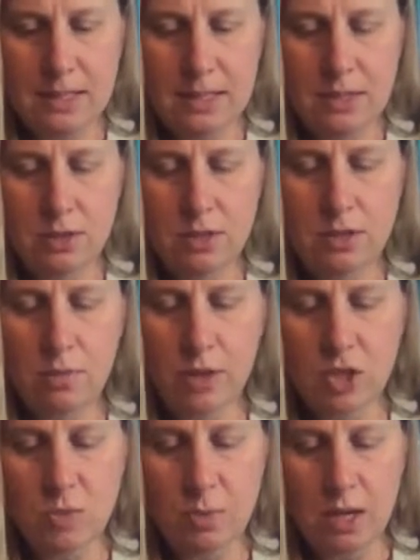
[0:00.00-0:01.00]
So this
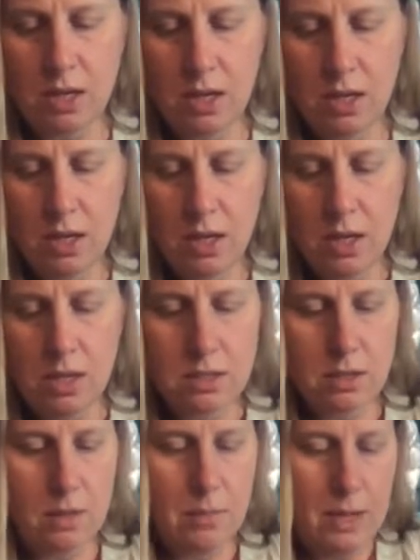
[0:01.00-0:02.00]
arrangement is
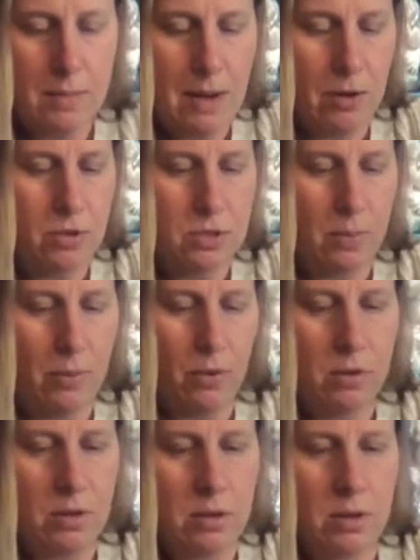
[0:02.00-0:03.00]
going to be about double